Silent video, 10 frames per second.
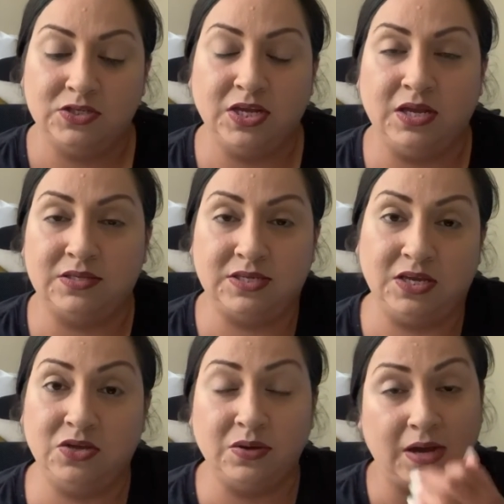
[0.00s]
see
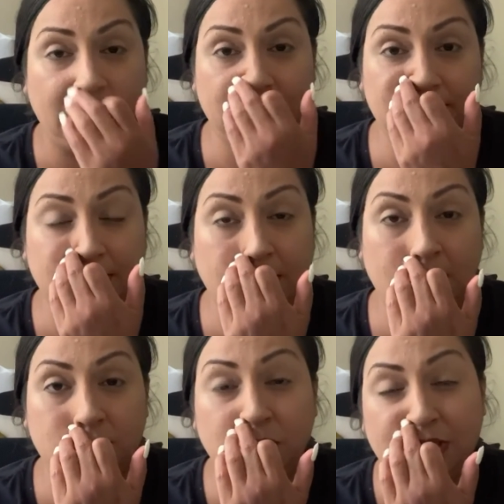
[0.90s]
see you guys
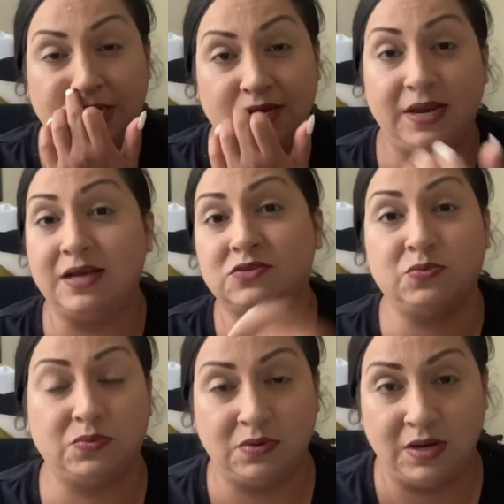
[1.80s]
uh, tuned in next
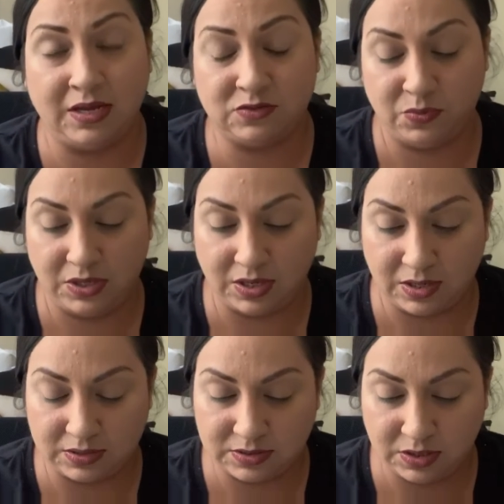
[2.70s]
next
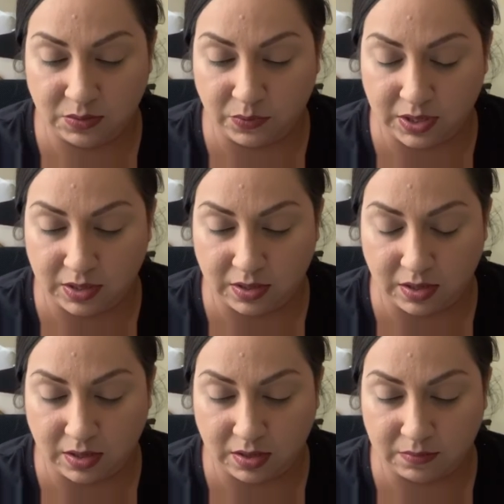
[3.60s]
weekend and see what
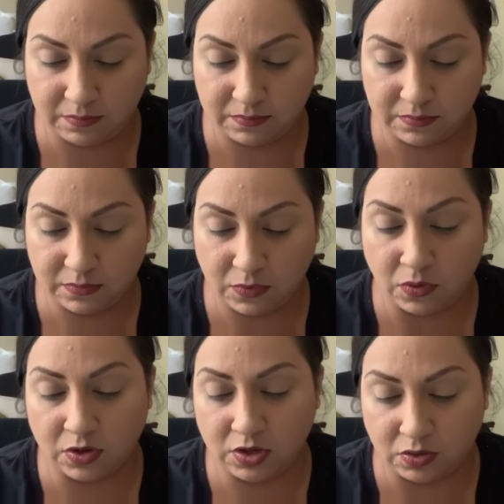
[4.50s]
um,
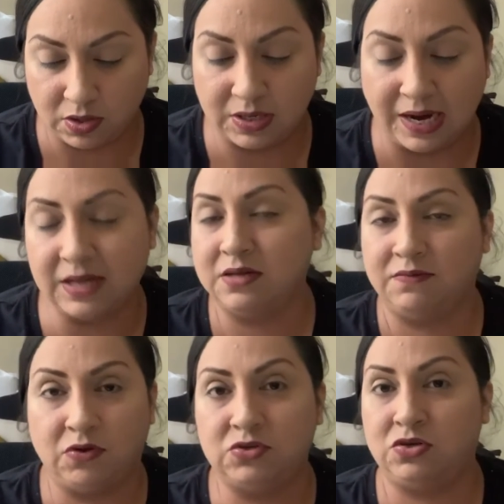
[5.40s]
or you know our nightly
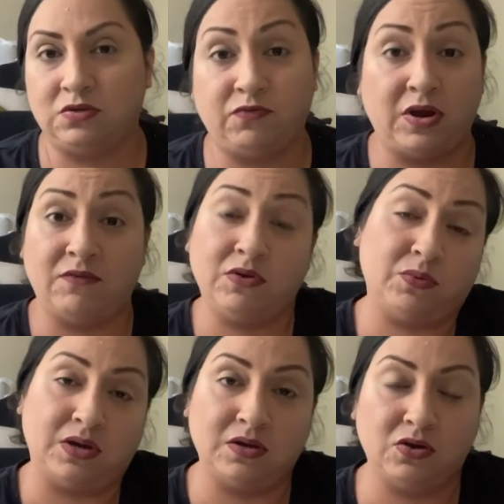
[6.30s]
devotionals for
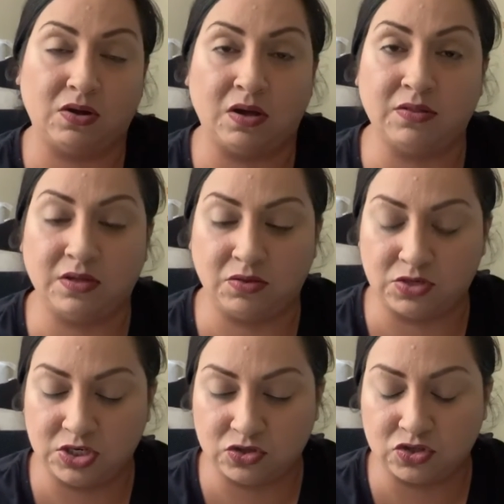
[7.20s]
everyone. You know all the other
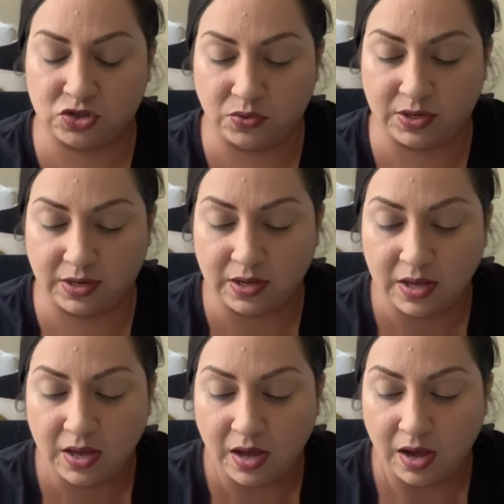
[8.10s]
teachers doing it.
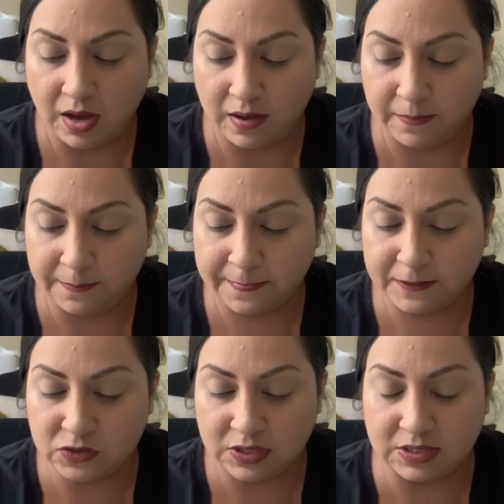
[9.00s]
Um,
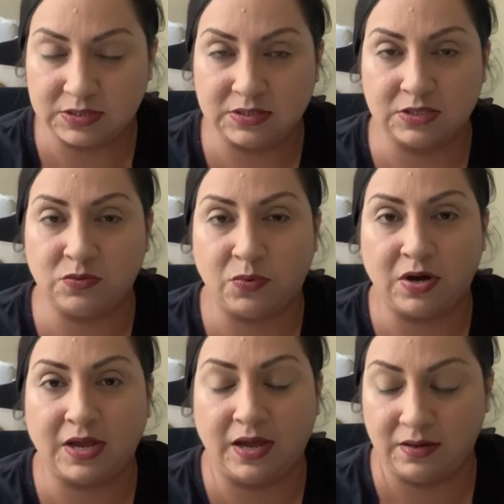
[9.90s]
so let's let's
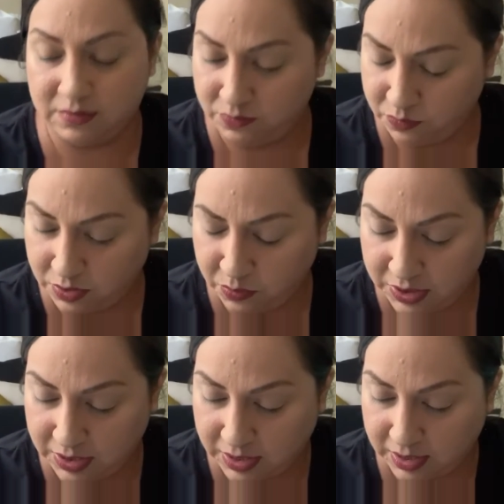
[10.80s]
work at what
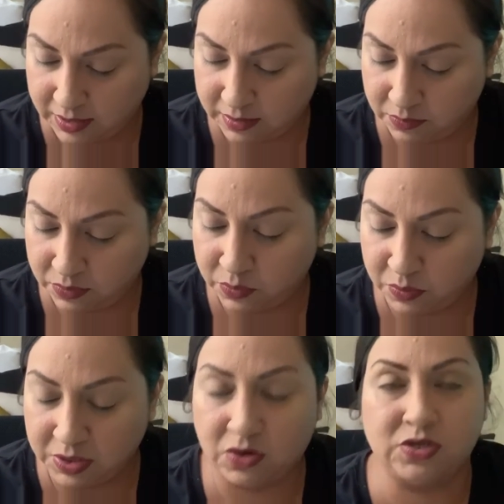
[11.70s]
we uh, what,
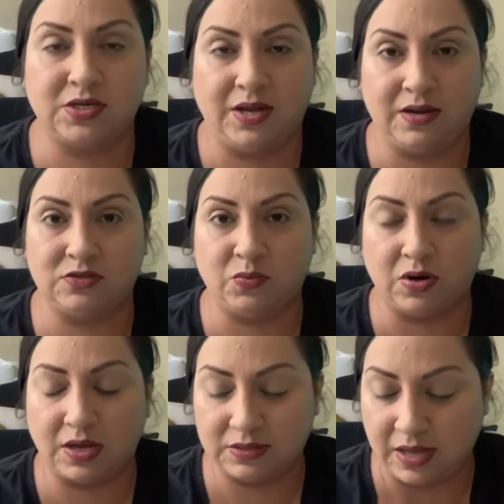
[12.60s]
we learned today. Let's
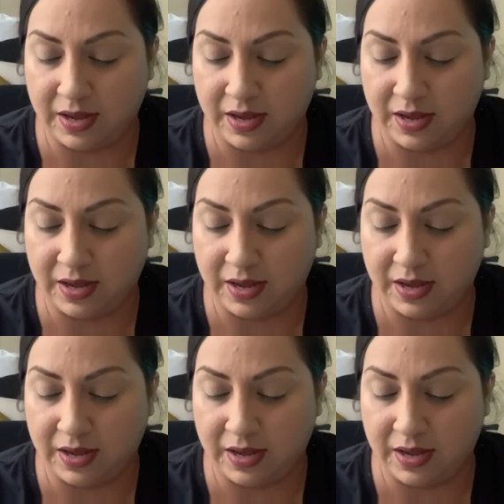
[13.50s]
work at